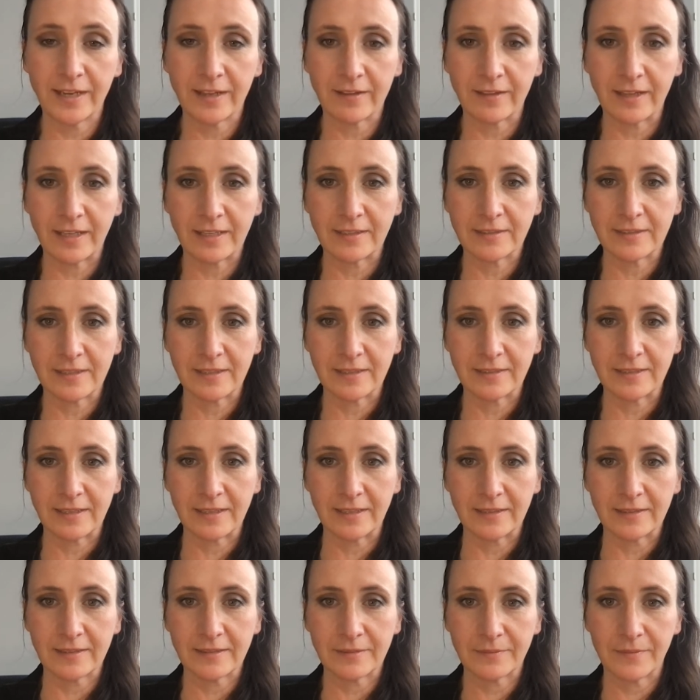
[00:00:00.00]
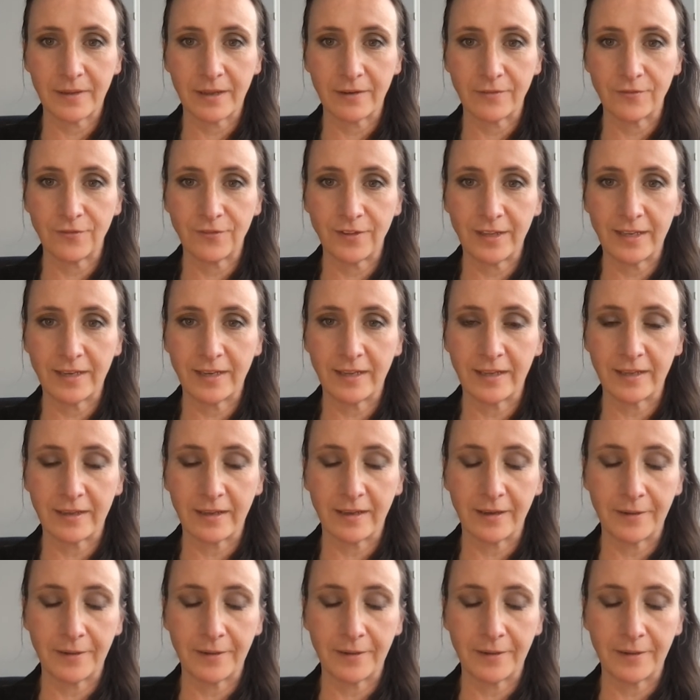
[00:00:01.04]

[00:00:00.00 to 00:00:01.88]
these cities and feeding